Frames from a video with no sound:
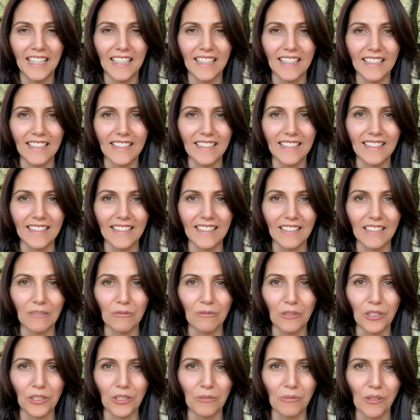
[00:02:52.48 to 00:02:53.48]
he's
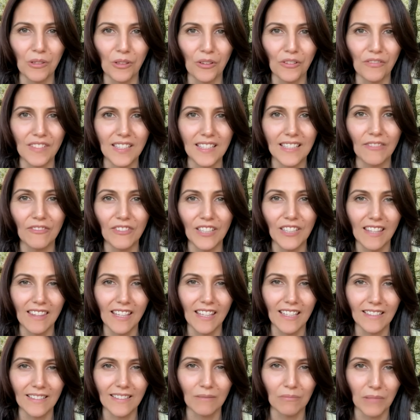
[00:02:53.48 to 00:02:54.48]
worked with over
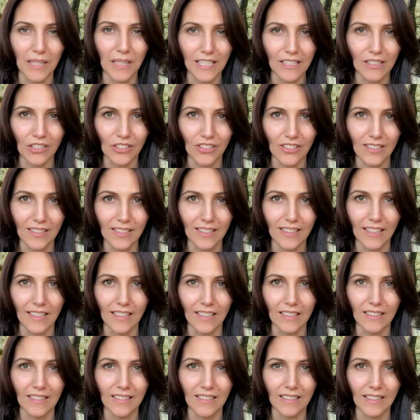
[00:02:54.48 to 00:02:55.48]
70,000 patients,
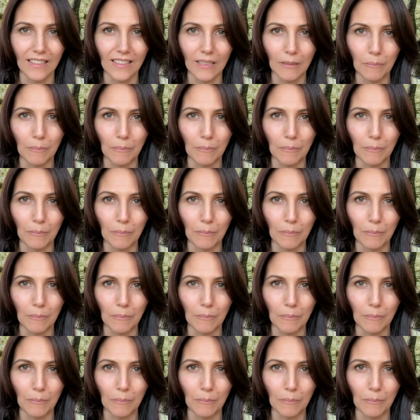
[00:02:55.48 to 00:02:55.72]
and